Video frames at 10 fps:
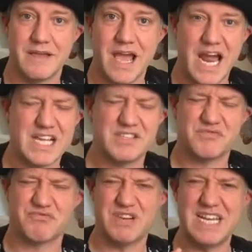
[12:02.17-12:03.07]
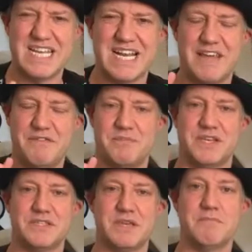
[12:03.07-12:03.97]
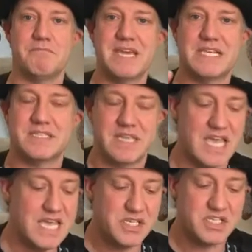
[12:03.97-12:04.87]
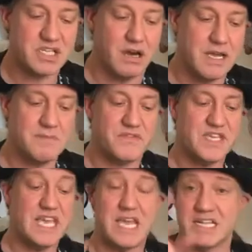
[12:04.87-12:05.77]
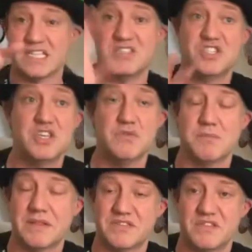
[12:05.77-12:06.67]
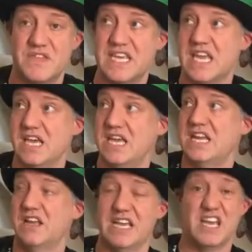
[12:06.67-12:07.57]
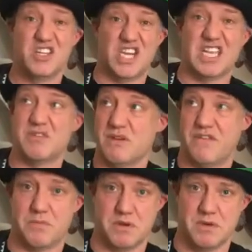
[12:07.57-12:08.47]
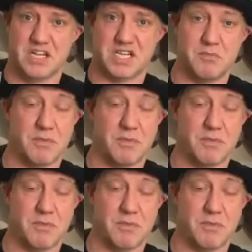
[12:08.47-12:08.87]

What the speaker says: And it's really clever because it makes each time of the year, it doesn't do the months of the year in like January, February, March, April, May.